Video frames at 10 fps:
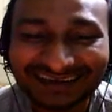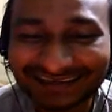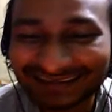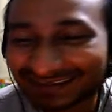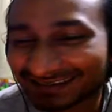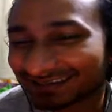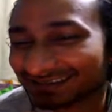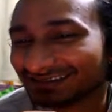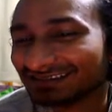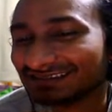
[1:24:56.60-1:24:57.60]
Yeah.
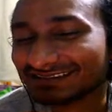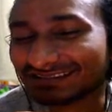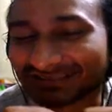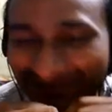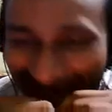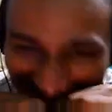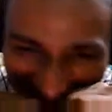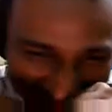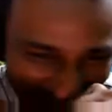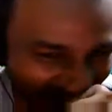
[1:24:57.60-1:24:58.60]
So
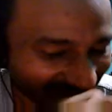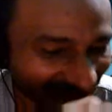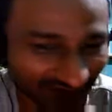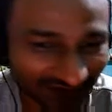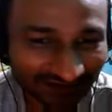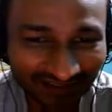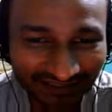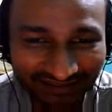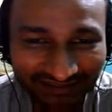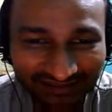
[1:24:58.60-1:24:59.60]
she says, well,
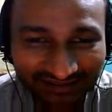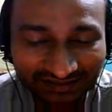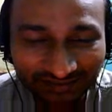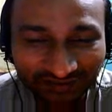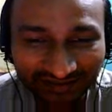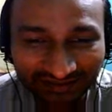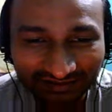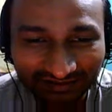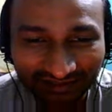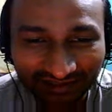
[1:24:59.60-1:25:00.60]
okay, I'll see you tomorrow then.